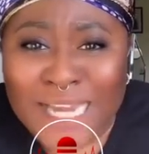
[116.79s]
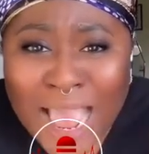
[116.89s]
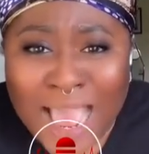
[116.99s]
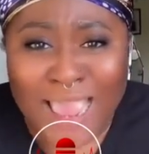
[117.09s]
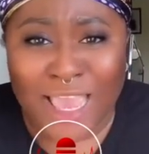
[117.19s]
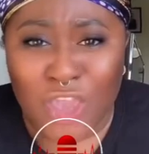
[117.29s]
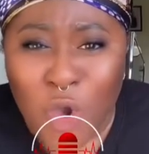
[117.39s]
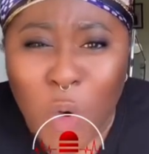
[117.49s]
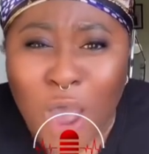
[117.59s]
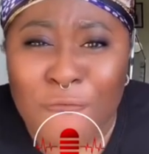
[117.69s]
die,
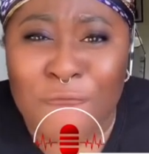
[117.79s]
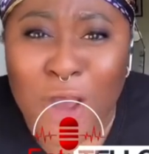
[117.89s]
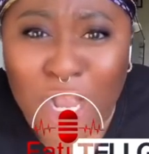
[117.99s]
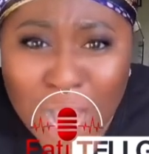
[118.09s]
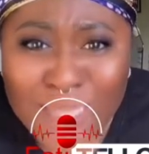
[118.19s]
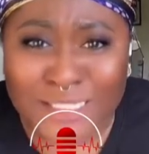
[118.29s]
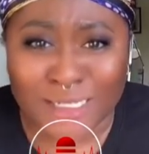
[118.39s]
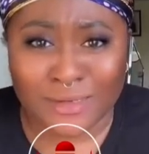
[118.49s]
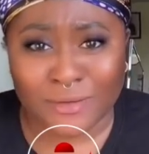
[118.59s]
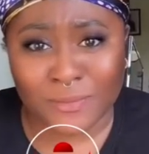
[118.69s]
you are
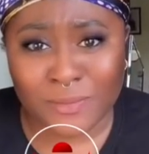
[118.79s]
forgotten.